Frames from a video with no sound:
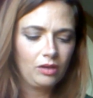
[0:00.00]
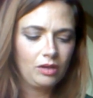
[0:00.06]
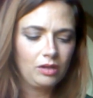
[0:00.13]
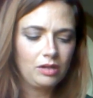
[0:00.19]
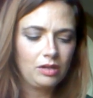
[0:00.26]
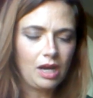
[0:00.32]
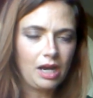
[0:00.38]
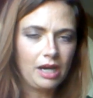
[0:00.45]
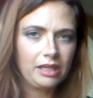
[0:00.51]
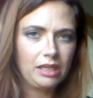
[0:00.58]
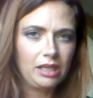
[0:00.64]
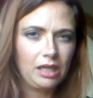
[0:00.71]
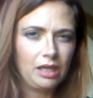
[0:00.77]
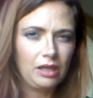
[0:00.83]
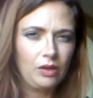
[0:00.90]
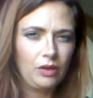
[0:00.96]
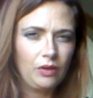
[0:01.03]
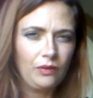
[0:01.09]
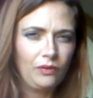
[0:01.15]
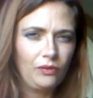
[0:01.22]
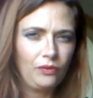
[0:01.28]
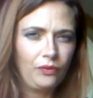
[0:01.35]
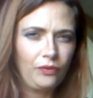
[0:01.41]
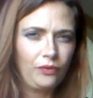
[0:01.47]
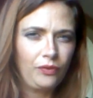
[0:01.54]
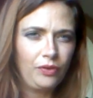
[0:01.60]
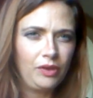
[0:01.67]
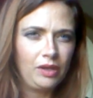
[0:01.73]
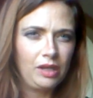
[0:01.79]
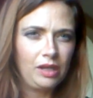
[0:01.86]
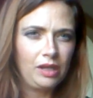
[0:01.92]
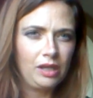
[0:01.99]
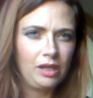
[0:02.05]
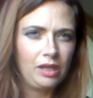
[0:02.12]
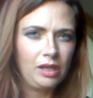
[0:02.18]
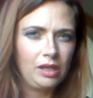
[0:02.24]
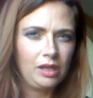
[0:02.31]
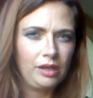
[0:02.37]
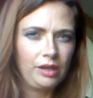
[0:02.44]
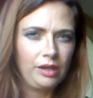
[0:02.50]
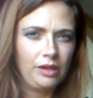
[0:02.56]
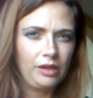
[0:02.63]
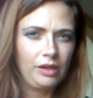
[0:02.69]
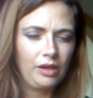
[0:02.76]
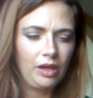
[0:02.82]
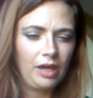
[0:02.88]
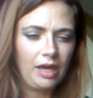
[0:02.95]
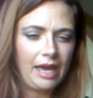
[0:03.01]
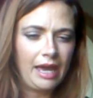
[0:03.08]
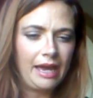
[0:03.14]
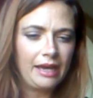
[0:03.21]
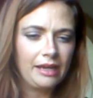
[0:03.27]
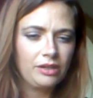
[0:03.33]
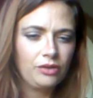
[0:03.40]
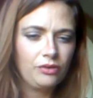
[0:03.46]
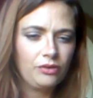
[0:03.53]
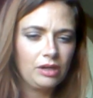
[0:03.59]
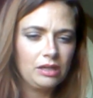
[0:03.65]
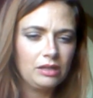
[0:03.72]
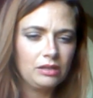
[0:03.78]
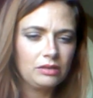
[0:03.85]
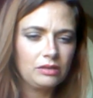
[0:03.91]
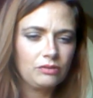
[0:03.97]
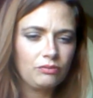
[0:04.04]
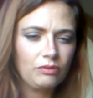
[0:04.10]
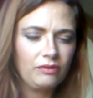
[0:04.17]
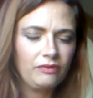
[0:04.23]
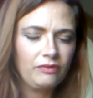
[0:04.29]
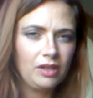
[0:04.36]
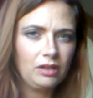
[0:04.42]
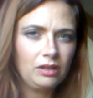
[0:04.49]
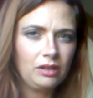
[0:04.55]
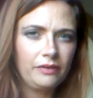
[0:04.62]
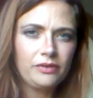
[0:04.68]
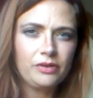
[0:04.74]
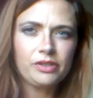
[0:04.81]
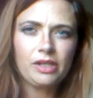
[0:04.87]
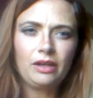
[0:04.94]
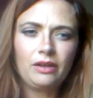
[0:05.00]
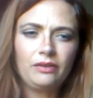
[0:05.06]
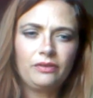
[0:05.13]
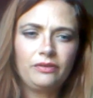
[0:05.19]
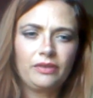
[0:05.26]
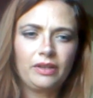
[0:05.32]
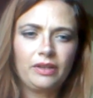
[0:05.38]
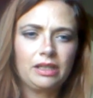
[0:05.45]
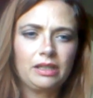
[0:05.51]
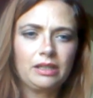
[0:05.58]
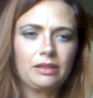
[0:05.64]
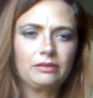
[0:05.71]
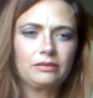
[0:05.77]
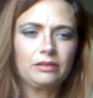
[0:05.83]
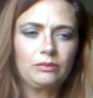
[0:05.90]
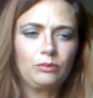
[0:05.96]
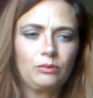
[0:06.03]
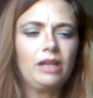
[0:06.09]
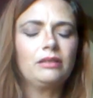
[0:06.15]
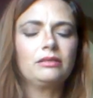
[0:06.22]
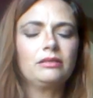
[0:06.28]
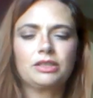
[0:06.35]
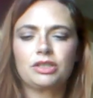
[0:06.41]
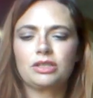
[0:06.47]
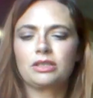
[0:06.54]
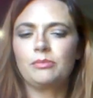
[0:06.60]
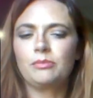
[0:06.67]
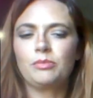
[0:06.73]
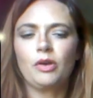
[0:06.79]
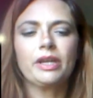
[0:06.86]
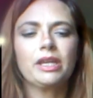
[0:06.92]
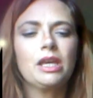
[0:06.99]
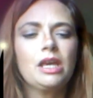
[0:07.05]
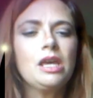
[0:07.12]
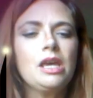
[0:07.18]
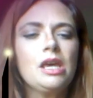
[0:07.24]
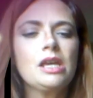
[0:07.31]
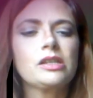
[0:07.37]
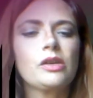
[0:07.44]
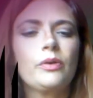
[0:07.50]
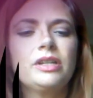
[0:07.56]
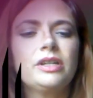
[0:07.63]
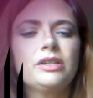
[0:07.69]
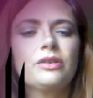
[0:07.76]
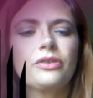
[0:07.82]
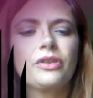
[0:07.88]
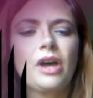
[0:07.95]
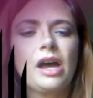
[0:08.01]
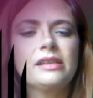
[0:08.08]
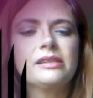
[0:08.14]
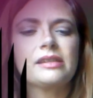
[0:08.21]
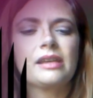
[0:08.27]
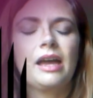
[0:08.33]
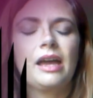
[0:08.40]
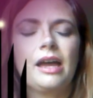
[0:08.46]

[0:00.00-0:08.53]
not give the accurate reveal of yourself. Like, well, let's just keep going. So in your thoughts,